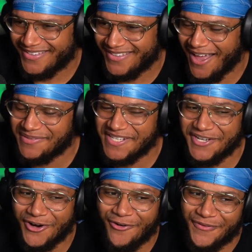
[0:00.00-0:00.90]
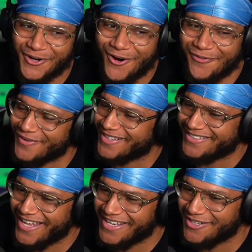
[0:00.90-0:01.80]
I've seen girlfriend, girlfriend.
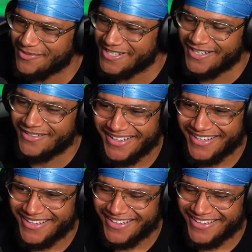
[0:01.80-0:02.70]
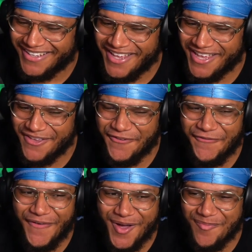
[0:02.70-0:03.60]
That nigga was getting. He
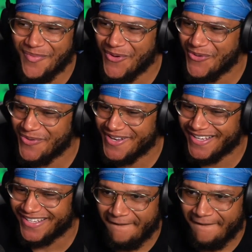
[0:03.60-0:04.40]
fumbled.